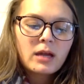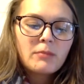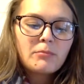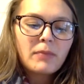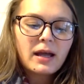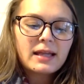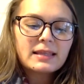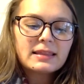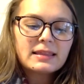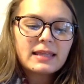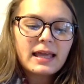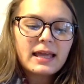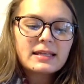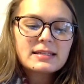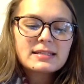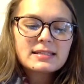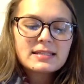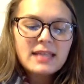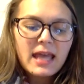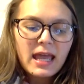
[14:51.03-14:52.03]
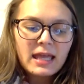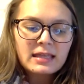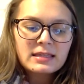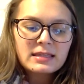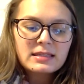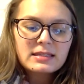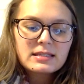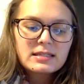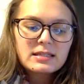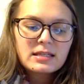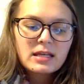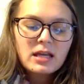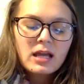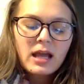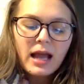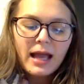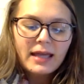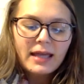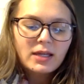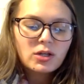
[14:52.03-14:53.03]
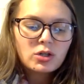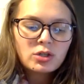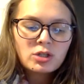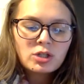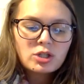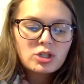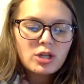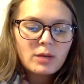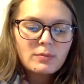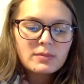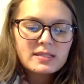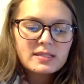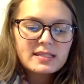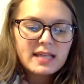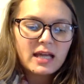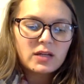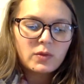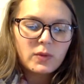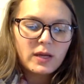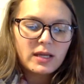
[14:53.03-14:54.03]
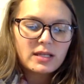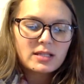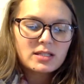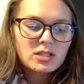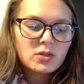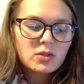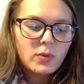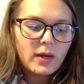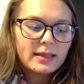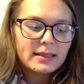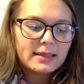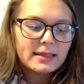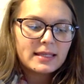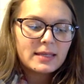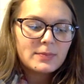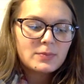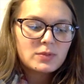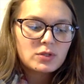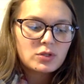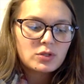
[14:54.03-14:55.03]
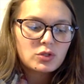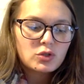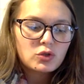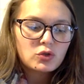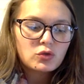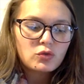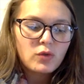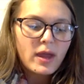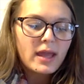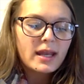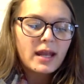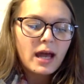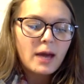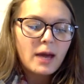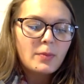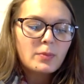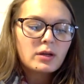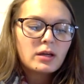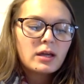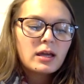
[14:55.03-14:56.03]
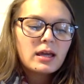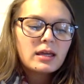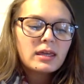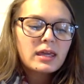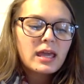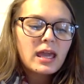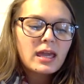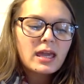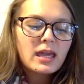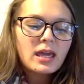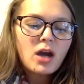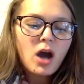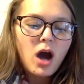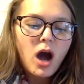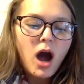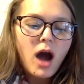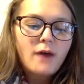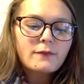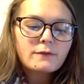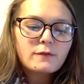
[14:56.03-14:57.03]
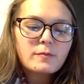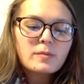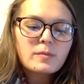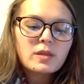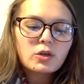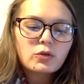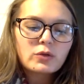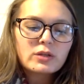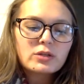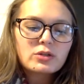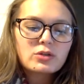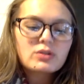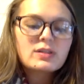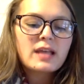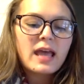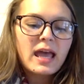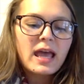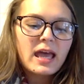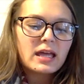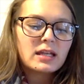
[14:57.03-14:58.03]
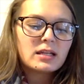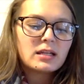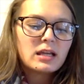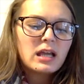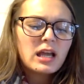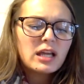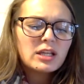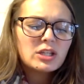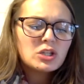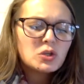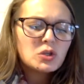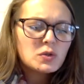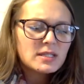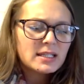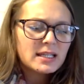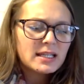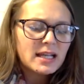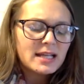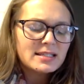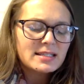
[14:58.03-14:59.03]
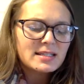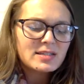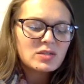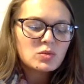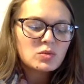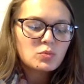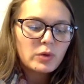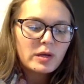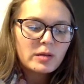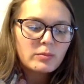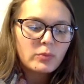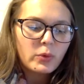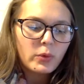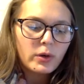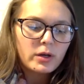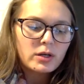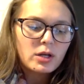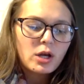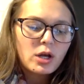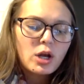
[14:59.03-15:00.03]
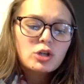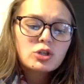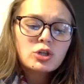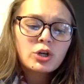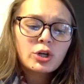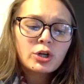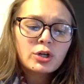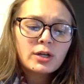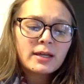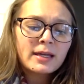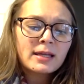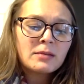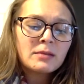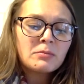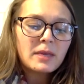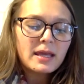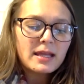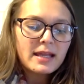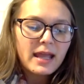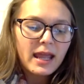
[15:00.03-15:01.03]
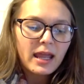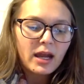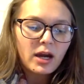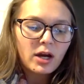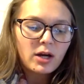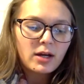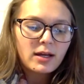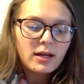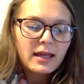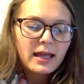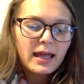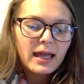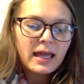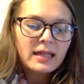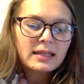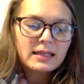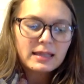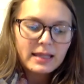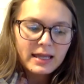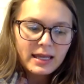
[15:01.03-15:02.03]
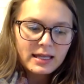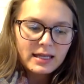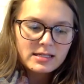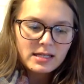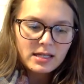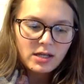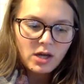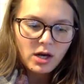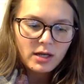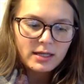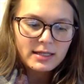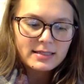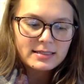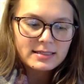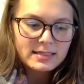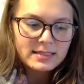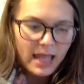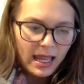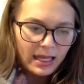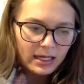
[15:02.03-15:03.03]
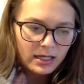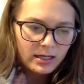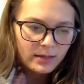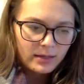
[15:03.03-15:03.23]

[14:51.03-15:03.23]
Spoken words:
My legs tensed. I couldn't jump sideways, so I leaped straight up, kicking off from the creature's head, using it as a springboard, turning in midair and landing on his neck.